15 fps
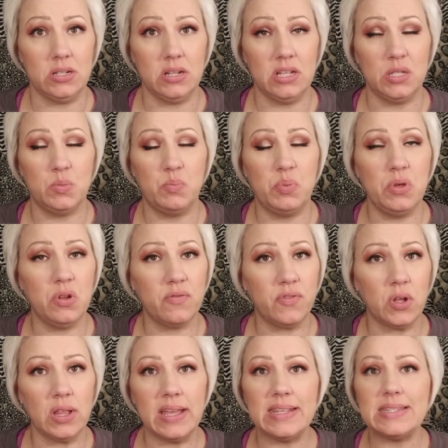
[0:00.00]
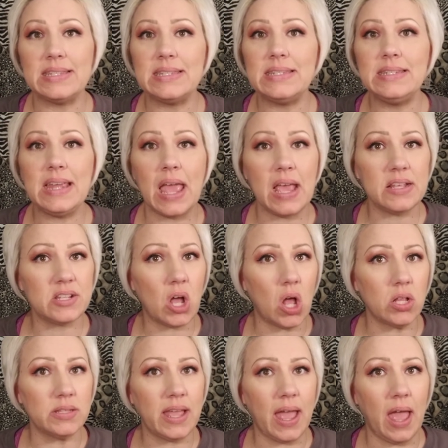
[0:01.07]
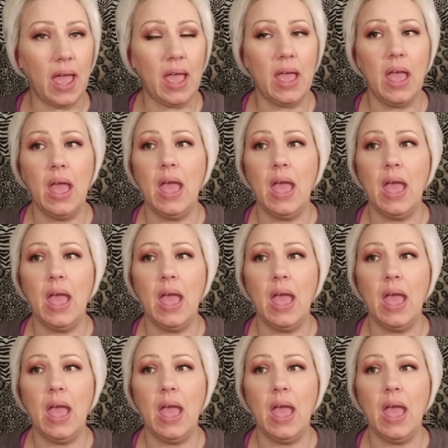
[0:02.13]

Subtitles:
It's beautiful. It stays all day.